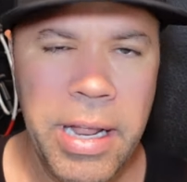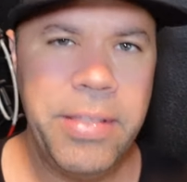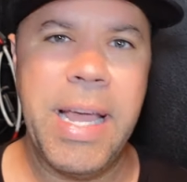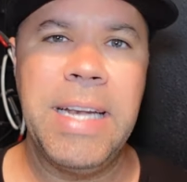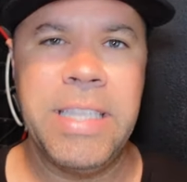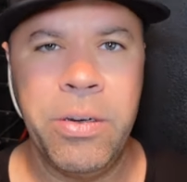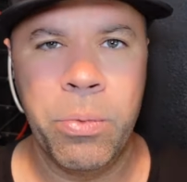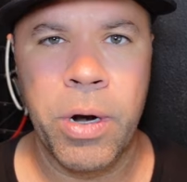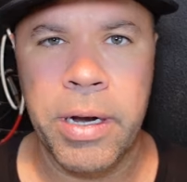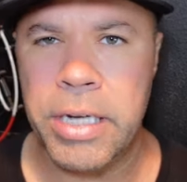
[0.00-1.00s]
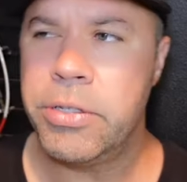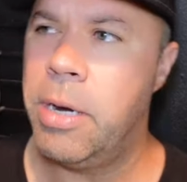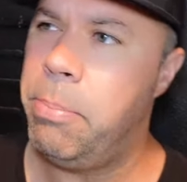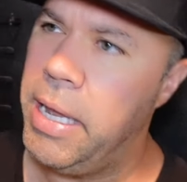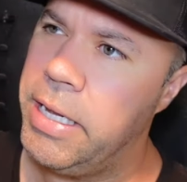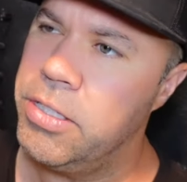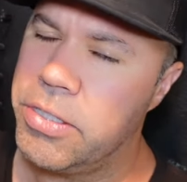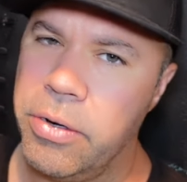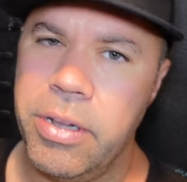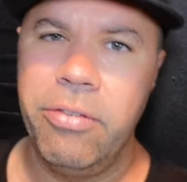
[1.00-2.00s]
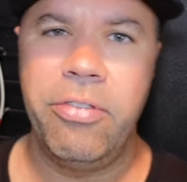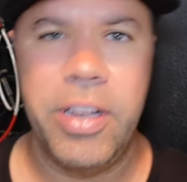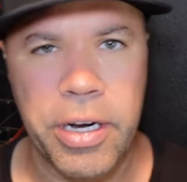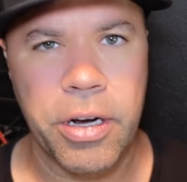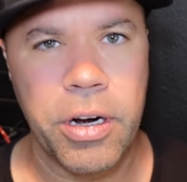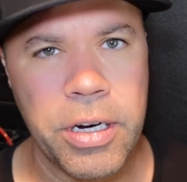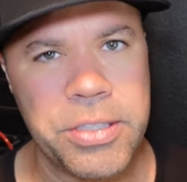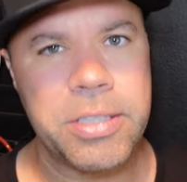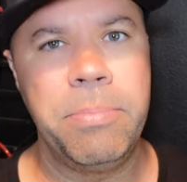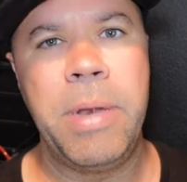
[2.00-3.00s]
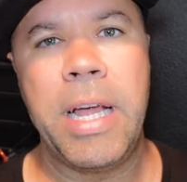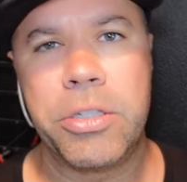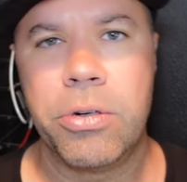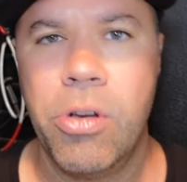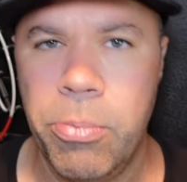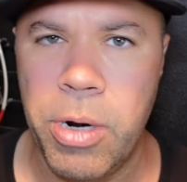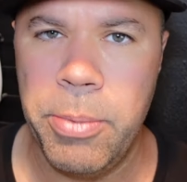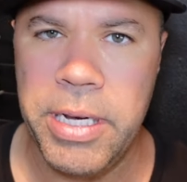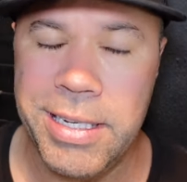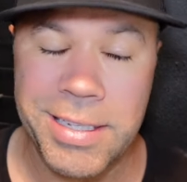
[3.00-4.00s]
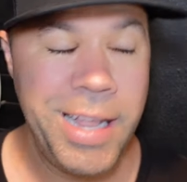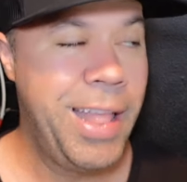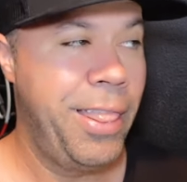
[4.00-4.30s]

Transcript: That didn't work. I tried baking soda and vinegar and some natural home remedies.